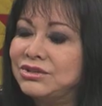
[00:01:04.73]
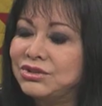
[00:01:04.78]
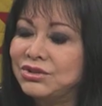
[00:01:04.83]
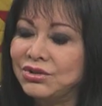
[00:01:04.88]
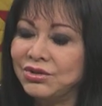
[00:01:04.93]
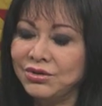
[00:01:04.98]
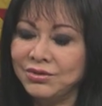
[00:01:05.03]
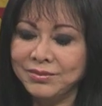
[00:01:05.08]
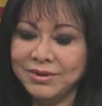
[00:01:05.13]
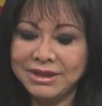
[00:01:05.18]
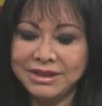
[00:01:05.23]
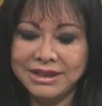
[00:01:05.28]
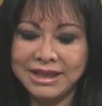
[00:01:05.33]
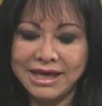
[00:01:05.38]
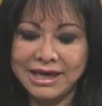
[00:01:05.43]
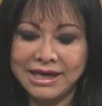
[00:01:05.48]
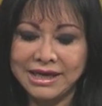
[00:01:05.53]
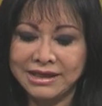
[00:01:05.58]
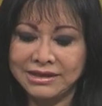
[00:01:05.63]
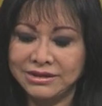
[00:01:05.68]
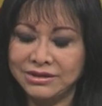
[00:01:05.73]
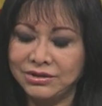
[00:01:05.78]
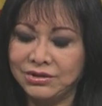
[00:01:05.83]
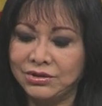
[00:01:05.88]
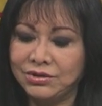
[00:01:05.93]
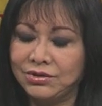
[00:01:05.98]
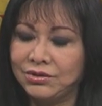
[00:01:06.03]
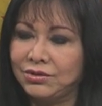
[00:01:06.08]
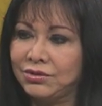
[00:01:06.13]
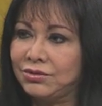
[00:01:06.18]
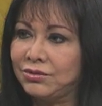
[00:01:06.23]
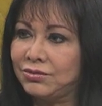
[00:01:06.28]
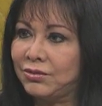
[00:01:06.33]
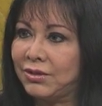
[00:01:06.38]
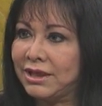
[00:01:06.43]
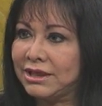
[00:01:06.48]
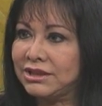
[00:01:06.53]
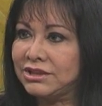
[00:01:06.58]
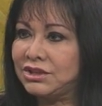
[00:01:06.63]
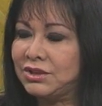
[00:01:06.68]
you told me that you
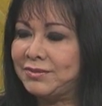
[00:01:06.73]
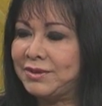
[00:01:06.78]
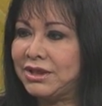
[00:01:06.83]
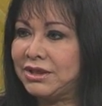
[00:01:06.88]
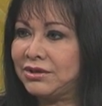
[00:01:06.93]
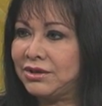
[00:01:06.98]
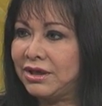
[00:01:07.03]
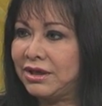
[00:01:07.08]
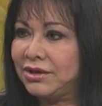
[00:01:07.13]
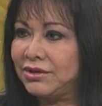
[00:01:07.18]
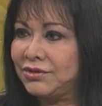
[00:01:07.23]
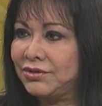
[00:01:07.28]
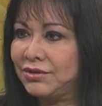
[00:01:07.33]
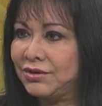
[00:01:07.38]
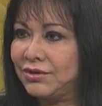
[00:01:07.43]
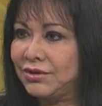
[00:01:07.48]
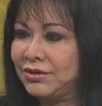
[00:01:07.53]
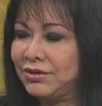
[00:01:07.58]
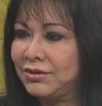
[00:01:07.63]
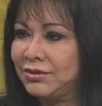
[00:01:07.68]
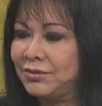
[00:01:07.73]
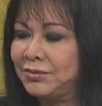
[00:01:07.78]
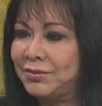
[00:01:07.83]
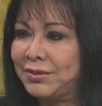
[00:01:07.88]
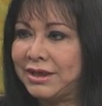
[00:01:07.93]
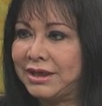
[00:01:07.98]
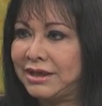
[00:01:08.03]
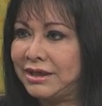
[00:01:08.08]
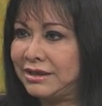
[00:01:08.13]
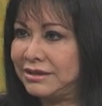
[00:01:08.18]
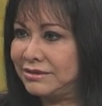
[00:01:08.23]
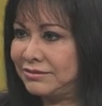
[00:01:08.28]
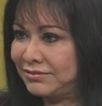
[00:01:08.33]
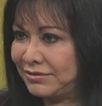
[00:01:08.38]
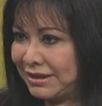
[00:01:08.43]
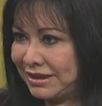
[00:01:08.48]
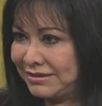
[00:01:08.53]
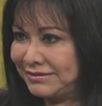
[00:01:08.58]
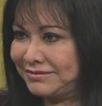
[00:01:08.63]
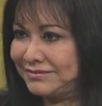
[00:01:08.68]
wanted to be an author, but
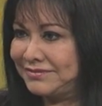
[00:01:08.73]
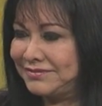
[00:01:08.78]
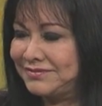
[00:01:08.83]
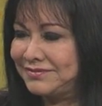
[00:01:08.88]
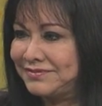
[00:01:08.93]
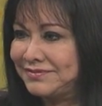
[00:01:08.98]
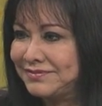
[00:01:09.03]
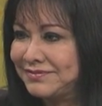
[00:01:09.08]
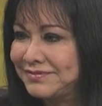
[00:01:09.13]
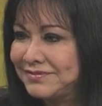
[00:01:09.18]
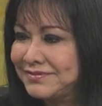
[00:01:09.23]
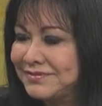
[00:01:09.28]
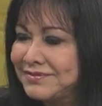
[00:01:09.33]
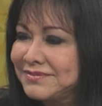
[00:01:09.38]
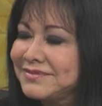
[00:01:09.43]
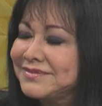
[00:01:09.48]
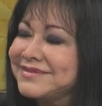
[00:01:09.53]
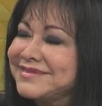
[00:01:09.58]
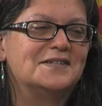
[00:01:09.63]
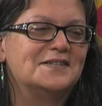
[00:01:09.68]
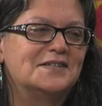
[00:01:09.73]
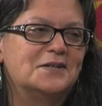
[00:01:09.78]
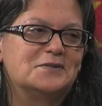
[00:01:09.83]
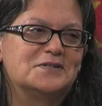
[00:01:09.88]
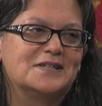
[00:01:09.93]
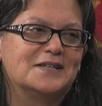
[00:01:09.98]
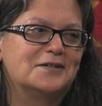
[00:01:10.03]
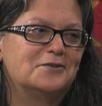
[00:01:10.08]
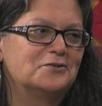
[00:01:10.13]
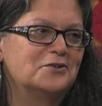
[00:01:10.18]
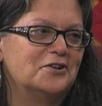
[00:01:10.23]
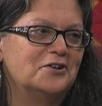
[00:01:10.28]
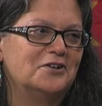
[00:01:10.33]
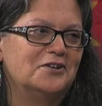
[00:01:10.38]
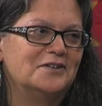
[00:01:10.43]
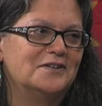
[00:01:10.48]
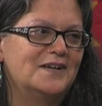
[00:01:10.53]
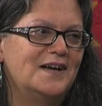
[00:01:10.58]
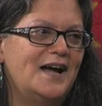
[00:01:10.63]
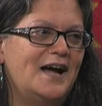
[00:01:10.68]
what? Well, ever since I was a little
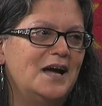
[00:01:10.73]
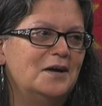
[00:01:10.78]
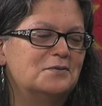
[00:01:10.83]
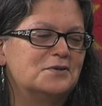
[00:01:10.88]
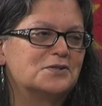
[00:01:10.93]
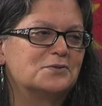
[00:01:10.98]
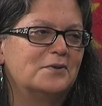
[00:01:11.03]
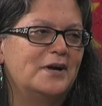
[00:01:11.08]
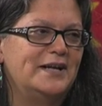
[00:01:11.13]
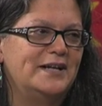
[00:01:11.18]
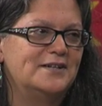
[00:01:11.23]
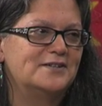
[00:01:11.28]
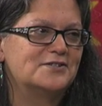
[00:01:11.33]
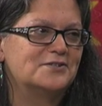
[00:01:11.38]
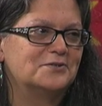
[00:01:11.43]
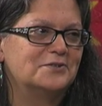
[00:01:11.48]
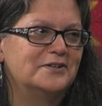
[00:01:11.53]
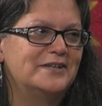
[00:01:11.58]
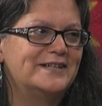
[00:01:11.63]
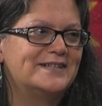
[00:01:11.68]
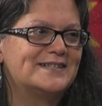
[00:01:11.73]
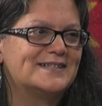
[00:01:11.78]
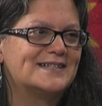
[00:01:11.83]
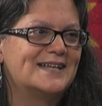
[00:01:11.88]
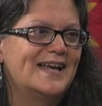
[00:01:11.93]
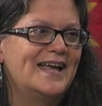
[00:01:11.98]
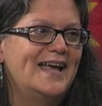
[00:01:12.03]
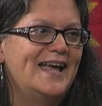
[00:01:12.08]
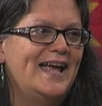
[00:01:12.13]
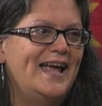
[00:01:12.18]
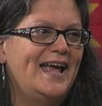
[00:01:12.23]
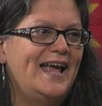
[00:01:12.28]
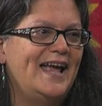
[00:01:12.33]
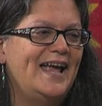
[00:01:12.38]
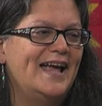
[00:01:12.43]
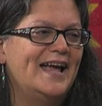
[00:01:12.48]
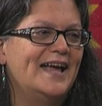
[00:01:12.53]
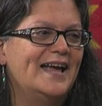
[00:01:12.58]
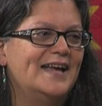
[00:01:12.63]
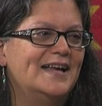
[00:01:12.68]
girl, I was writing stories.
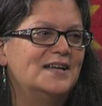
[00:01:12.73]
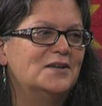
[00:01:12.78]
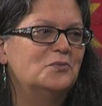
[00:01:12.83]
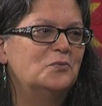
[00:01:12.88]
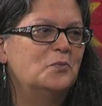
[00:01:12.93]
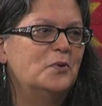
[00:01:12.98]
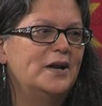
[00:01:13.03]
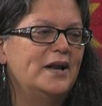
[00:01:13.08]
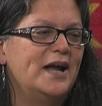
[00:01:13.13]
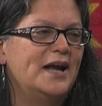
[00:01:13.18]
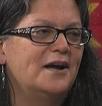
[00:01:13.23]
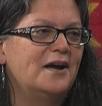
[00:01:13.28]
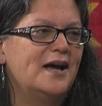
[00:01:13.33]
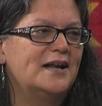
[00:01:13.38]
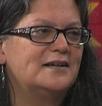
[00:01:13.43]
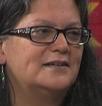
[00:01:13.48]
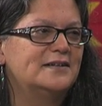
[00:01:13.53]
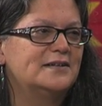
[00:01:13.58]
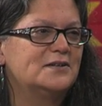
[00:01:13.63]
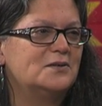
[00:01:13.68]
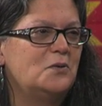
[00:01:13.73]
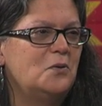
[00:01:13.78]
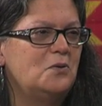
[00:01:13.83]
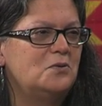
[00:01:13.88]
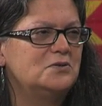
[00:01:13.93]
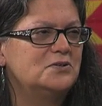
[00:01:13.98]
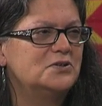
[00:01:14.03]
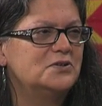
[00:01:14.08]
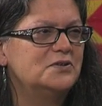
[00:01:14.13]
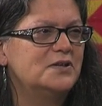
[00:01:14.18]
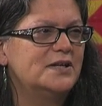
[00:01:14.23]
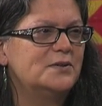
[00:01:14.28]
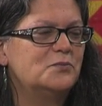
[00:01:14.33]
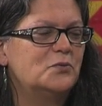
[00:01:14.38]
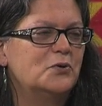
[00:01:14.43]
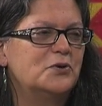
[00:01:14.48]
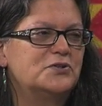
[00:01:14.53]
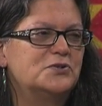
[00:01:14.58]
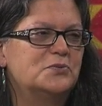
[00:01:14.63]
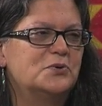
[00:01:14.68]
And when I got a little older and
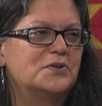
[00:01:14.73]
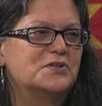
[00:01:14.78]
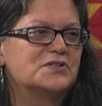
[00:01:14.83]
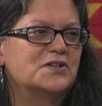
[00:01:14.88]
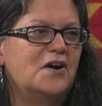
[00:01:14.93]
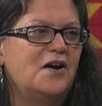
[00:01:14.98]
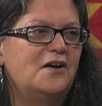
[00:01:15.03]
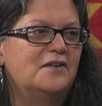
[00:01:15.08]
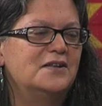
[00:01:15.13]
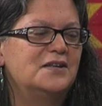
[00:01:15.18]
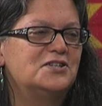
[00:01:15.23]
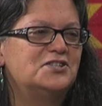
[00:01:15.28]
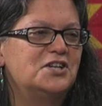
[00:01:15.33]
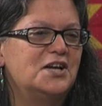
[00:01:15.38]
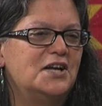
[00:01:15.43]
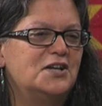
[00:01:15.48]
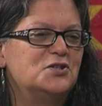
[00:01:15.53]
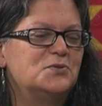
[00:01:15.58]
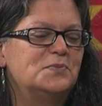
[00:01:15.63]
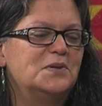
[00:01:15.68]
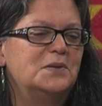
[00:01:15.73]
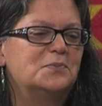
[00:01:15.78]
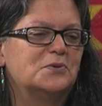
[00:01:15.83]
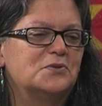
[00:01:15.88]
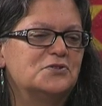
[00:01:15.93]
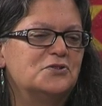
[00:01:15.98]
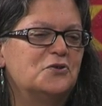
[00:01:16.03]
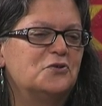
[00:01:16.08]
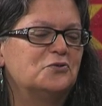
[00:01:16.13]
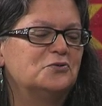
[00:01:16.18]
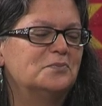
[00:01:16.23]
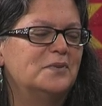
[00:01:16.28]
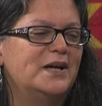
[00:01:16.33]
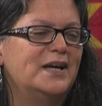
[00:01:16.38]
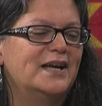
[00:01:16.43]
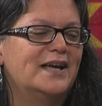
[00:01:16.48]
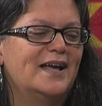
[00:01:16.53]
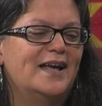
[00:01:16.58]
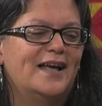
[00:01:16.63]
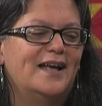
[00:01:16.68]
more towards college age, people told
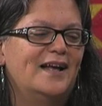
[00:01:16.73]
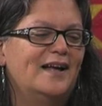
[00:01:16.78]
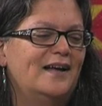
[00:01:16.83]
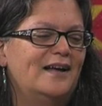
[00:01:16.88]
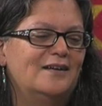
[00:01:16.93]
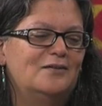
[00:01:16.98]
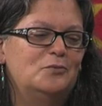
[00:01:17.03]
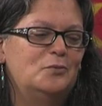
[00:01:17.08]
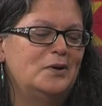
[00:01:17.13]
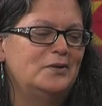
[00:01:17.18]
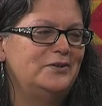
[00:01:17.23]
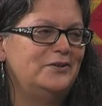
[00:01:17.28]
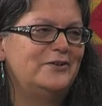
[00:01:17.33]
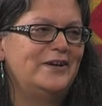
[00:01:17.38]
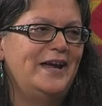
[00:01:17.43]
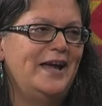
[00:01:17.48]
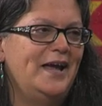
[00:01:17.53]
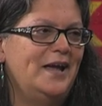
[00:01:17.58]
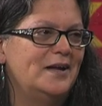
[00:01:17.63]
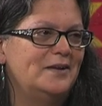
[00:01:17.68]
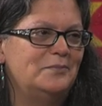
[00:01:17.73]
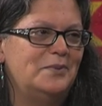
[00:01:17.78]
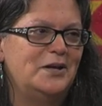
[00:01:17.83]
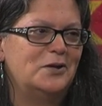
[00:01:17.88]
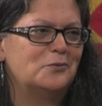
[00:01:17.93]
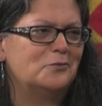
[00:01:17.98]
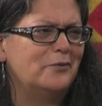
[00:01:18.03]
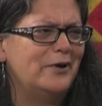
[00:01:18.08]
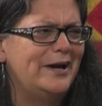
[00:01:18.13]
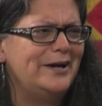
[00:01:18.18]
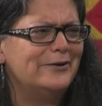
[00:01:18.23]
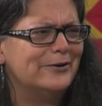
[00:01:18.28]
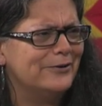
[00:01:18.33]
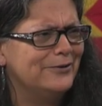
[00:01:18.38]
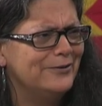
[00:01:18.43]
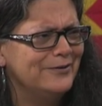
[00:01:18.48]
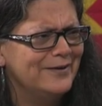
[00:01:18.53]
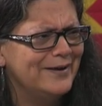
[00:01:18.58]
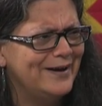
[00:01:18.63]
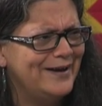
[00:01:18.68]
me, well, you can't be a
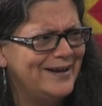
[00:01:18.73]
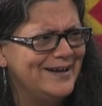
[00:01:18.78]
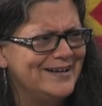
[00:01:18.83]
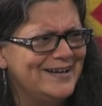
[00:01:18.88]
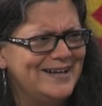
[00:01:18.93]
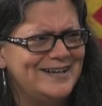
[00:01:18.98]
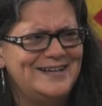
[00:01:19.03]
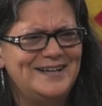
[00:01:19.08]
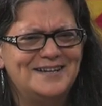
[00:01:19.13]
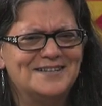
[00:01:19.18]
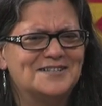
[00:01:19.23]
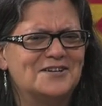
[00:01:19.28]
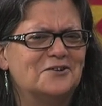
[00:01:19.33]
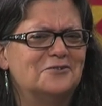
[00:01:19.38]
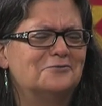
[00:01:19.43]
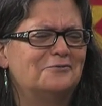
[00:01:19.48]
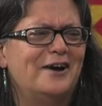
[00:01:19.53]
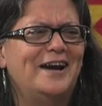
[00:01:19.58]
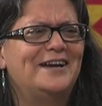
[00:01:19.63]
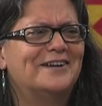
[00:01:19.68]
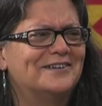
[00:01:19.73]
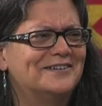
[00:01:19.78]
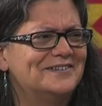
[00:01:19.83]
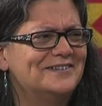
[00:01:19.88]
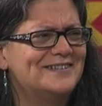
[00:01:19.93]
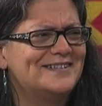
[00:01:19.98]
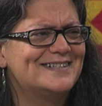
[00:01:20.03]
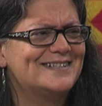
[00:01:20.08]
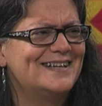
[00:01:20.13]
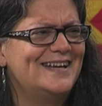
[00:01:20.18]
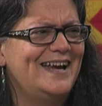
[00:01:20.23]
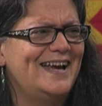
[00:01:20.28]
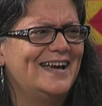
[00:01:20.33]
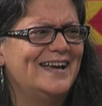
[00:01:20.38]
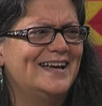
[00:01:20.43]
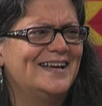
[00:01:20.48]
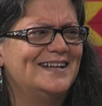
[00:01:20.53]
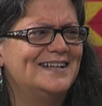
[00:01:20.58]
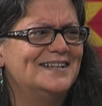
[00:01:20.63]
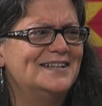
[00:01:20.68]
writer. Indians aren't writers,
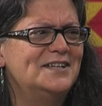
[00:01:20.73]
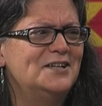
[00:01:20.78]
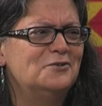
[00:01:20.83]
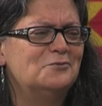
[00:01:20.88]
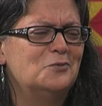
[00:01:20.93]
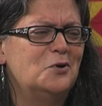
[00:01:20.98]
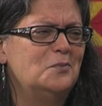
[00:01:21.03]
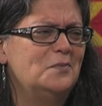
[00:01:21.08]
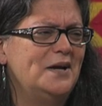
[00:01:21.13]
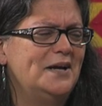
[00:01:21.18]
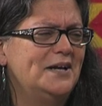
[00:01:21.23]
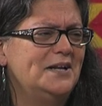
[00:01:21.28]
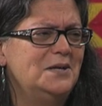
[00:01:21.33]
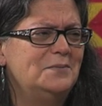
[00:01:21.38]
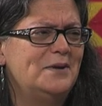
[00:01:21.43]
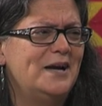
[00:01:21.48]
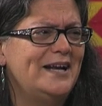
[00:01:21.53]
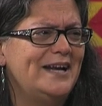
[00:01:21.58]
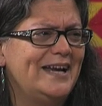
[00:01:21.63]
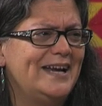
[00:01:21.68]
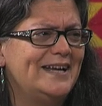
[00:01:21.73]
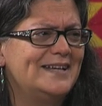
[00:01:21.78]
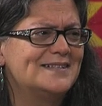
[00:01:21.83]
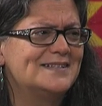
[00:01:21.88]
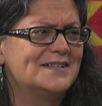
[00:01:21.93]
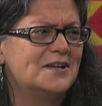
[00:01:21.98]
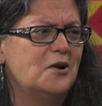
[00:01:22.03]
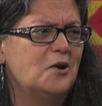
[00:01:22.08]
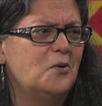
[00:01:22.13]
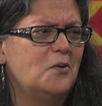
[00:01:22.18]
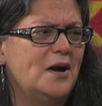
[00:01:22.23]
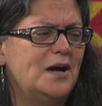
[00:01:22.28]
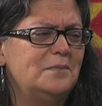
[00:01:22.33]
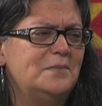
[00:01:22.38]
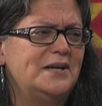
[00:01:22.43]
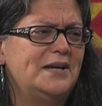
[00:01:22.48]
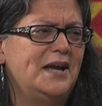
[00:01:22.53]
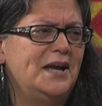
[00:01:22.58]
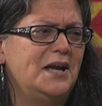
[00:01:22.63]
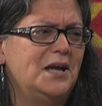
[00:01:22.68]
and you won't make any money. So I
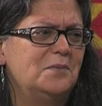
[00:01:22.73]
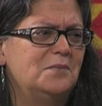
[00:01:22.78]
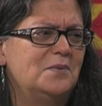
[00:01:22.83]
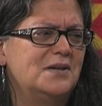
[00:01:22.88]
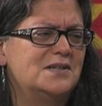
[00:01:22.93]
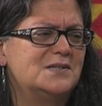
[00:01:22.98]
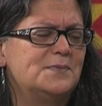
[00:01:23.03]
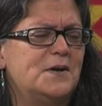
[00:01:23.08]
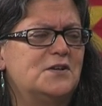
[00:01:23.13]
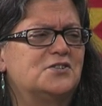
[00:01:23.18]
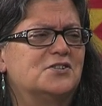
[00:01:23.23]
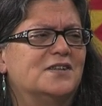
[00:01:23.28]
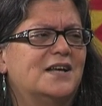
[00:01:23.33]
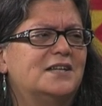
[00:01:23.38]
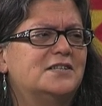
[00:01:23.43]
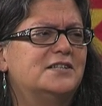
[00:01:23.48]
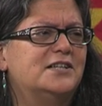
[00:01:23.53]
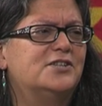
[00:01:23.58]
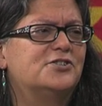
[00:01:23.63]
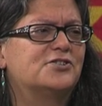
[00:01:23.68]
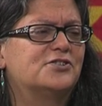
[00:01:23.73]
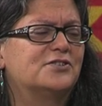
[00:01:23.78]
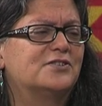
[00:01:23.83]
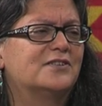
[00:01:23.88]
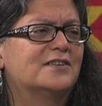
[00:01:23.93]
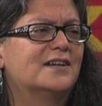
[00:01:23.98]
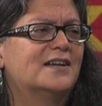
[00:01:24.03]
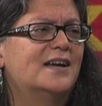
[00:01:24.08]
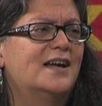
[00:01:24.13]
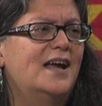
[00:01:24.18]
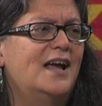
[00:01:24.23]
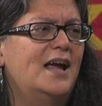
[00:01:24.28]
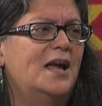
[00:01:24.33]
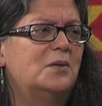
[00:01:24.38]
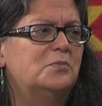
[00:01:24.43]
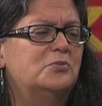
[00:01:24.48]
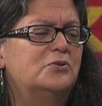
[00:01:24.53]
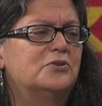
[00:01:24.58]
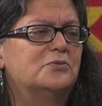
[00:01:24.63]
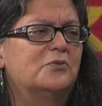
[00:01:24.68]
became a special ed teacher
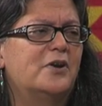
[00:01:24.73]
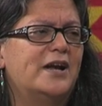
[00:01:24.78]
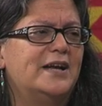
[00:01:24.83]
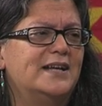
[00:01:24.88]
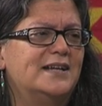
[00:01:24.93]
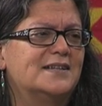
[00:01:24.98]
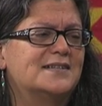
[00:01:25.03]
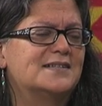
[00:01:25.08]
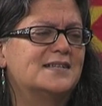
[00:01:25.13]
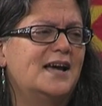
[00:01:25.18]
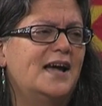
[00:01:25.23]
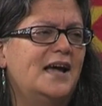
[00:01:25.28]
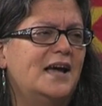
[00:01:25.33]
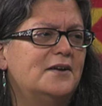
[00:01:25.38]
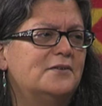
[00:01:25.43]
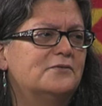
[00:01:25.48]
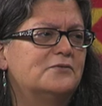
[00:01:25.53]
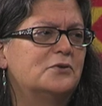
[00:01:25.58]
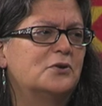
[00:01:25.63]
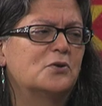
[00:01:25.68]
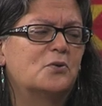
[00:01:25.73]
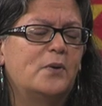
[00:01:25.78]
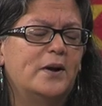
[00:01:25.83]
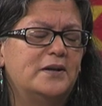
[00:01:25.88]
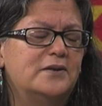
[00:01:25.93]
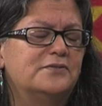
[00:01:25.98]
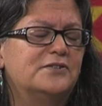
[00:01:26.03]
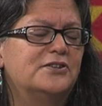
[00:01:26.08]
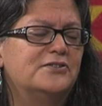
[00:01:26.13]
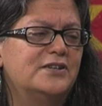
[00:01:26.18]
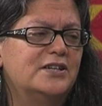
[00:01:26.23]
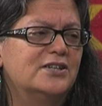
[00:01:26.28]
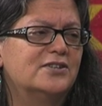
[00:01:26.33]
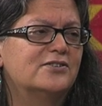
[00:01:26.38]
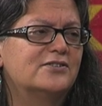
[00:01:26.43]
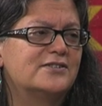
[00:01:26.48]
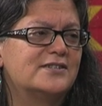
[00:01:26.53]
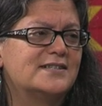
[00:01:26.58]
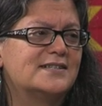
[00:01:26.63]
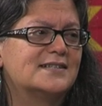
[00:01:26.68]
and put writing aside for quite a few
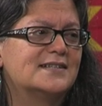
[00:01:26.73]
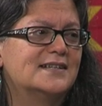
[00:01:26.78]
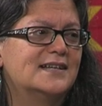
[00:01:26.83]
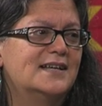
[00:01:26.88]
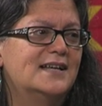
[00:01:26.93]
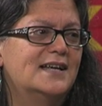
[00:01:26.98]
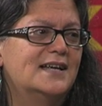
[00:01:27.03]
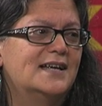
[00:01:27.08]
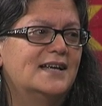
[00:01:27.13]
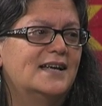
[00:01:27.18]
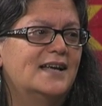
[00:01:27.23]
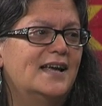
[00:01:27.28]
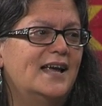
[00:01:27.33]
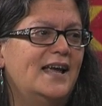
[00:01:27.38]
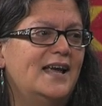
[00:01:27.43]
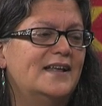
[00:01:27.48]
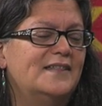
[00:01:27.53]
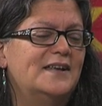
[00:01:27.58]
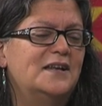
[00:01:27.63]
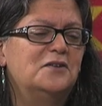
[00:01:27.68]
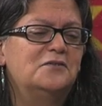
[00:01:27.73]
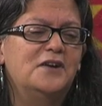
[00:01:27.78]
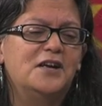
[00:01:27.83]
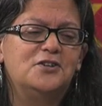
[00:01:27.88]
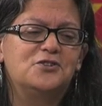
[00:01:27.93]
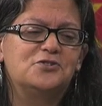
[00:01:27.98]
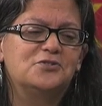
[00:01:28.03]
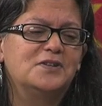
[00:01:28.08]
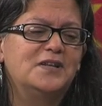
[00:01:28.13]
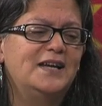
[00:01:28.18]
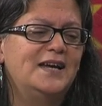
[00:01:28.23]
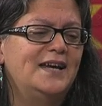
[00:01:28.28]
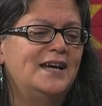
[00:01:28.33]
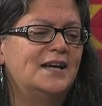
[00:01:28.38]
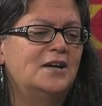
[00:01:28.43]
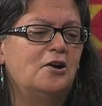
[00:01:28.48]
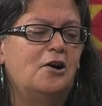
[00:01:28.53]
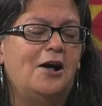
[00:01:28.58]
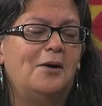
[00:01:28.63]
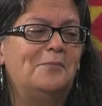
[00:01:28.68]
years. And then eventually
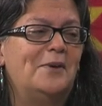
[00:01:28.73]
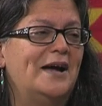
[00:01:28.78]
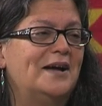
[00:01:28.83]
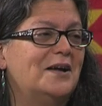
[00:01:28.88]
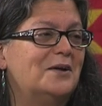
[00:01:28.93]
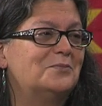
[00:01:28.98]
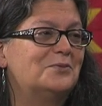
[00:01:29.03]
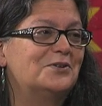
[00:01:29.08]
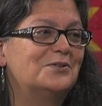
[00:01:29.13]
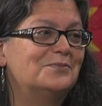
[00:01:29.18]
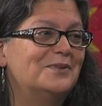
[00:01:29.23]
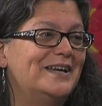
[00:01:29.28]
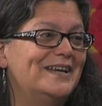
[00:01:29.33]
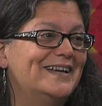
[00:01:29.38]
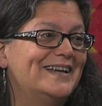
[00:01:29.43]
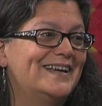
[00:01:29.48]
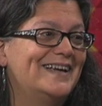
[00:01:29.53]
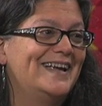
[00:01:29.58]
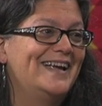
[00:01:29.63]
it caught back up with me.